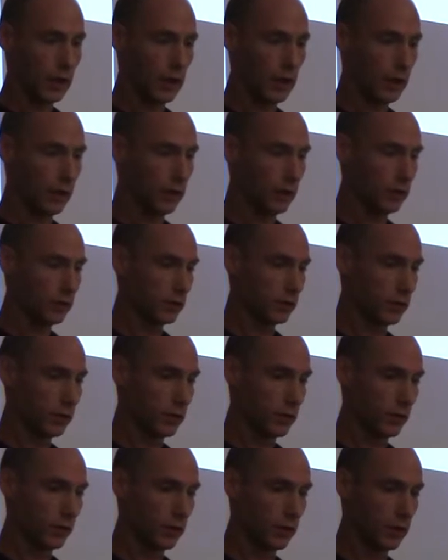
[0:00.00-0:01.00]
And there's
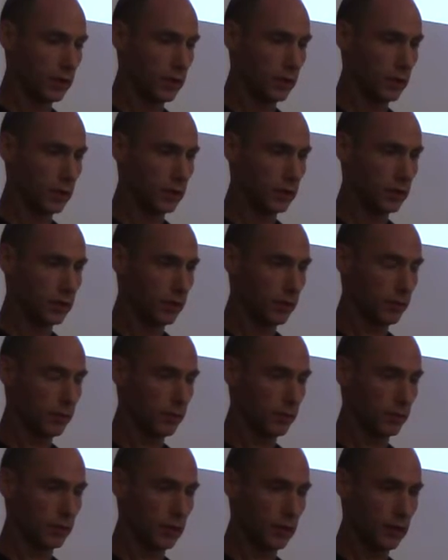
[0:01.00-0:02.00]
kind of what the desktop
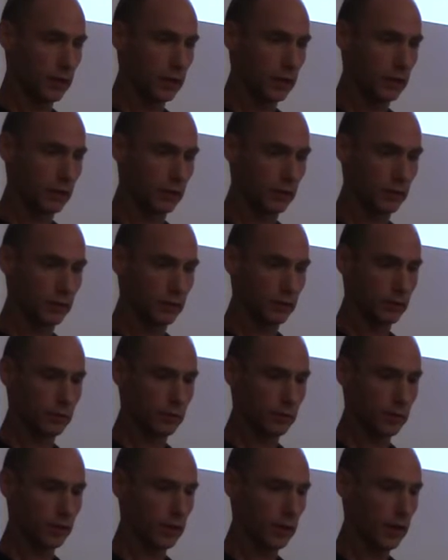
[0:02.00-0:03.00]
looks like.
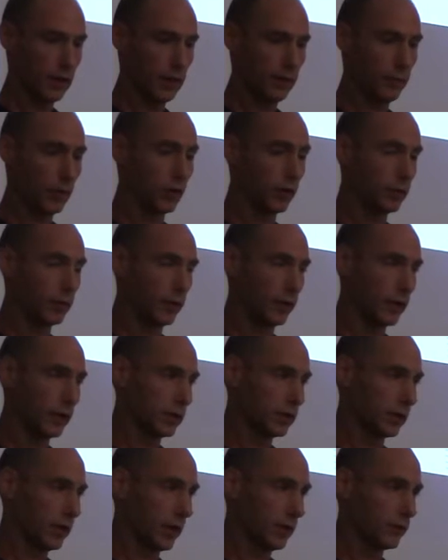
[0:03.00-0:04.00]
You can have multiple
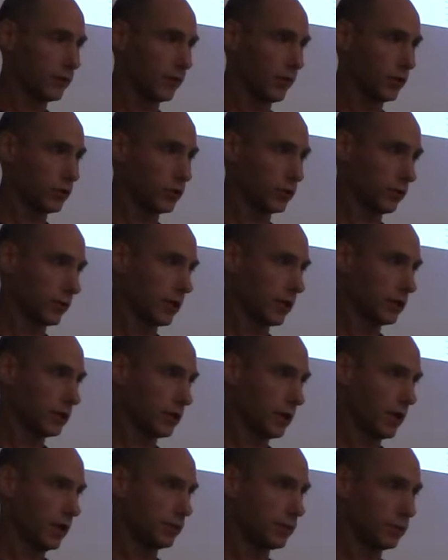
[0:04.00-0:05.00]
desktops, virtual
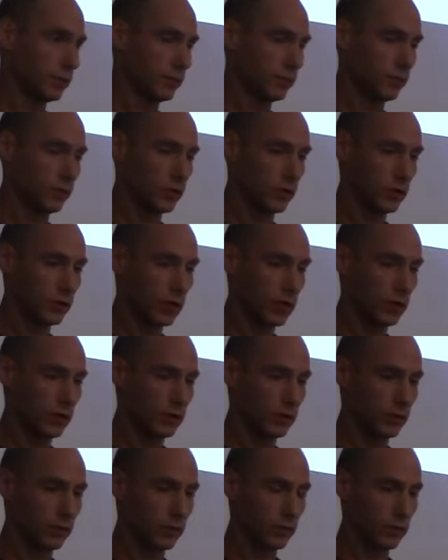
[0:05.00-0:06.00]
desktops, which is kind of
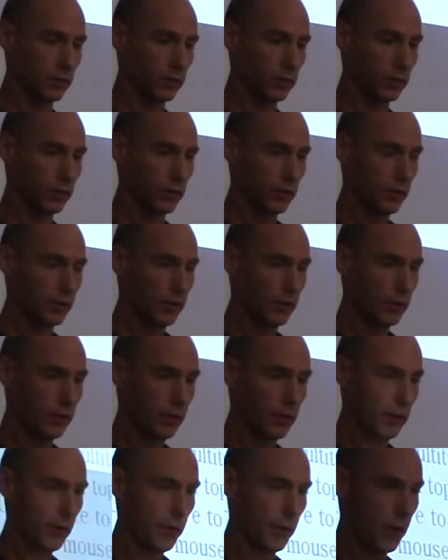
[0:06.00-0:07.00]
cool too.
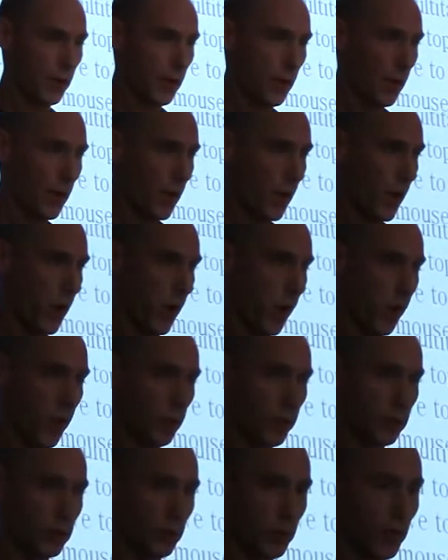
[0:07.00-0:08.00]
Um,
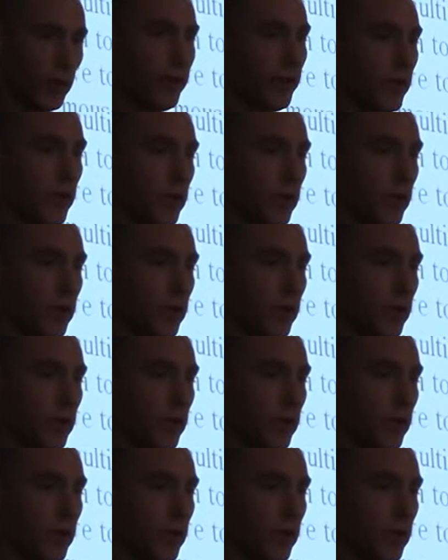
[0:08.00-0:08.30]
here's a brief